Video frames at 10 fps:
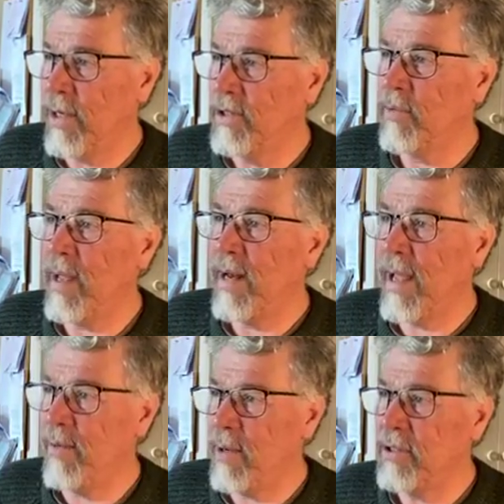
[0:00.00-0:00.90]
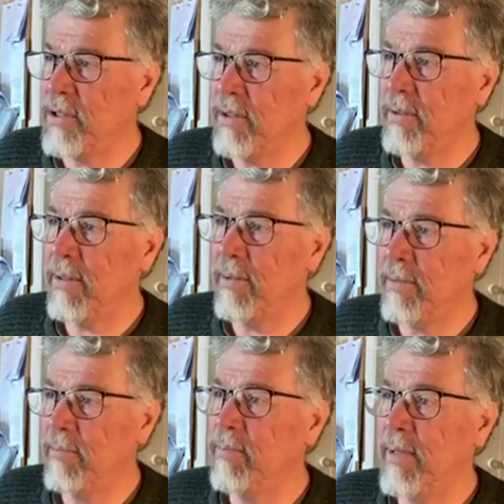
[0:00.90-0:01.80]
One is a redhead, one's a
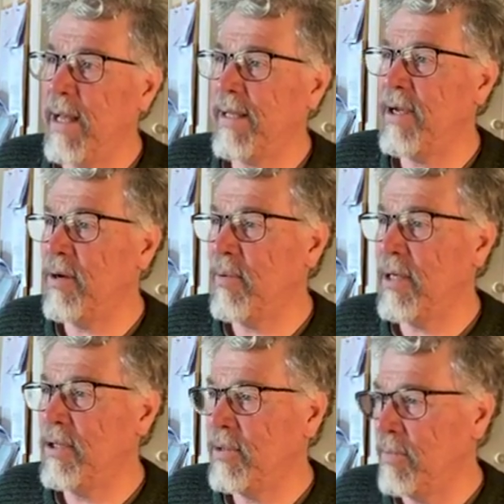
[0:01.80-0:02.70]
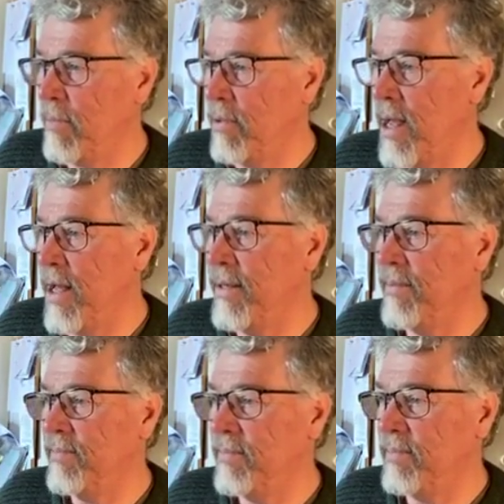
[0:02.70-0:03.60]
black hair, one is a
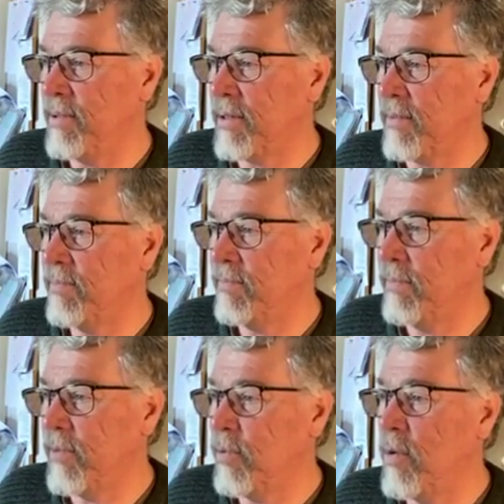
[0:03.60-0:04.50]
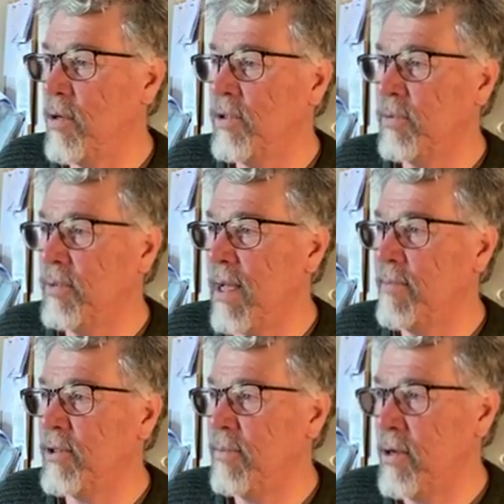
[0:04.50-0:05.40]
blonde. But the quote is from
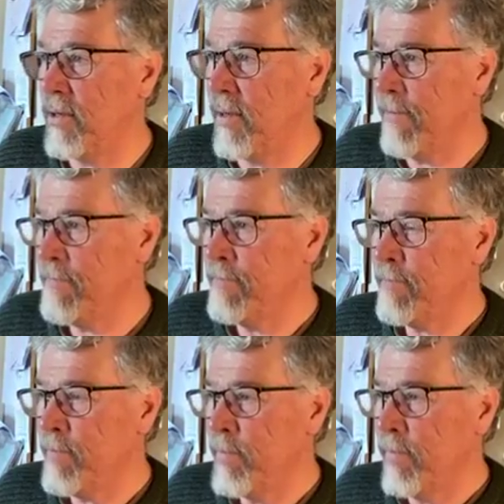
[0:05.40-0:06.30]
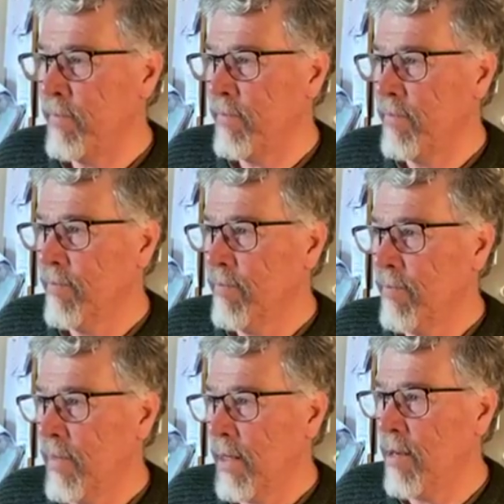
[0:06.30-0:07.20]
Thomas Merton.
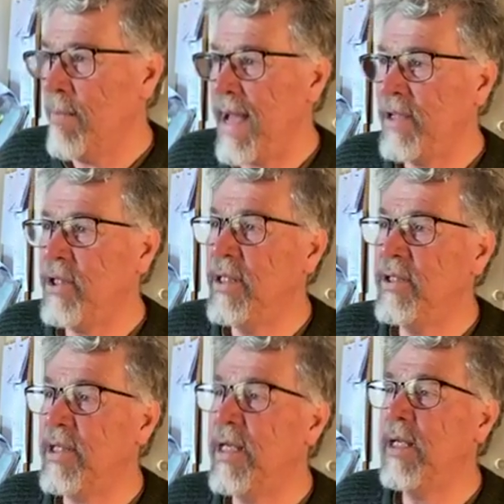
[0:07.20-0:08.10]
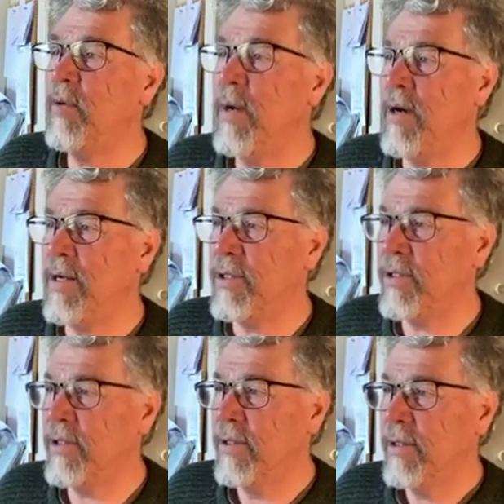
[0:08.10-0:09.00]
Compassion is the keen
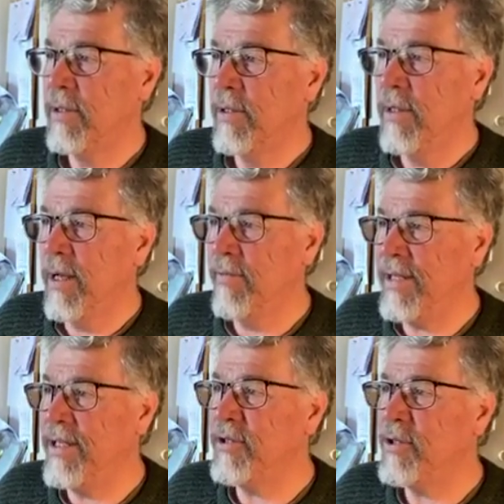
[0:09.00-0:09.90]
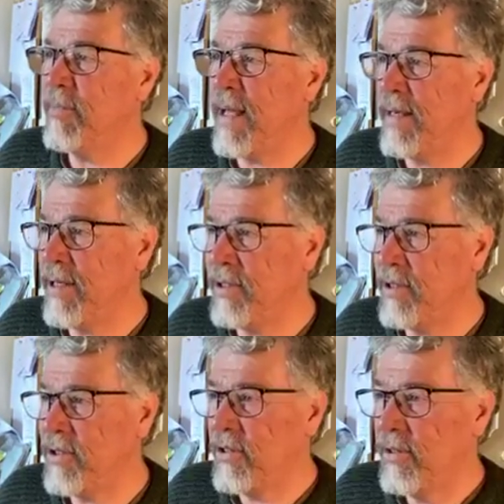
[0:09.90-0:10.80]
awareness of the
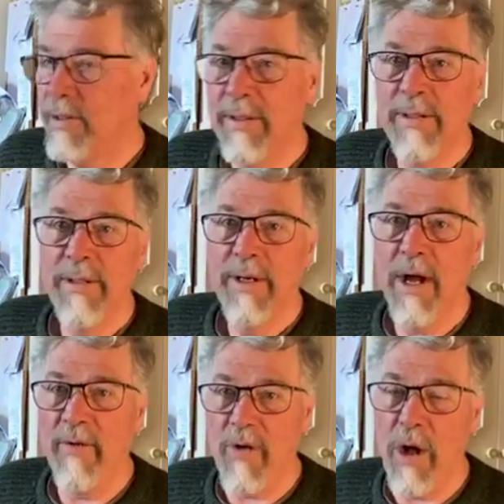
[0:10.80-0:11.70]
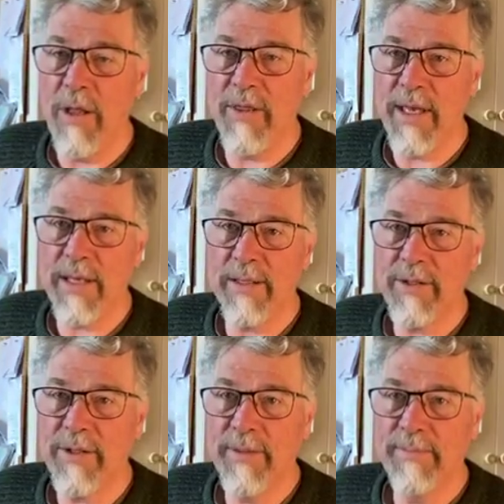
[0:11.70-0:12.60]
interdependence of all
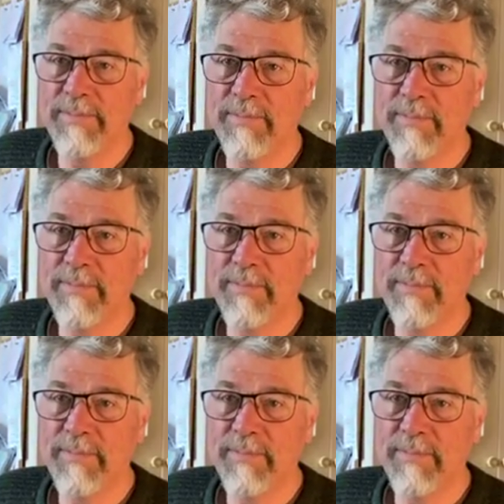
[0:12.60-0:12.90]
things.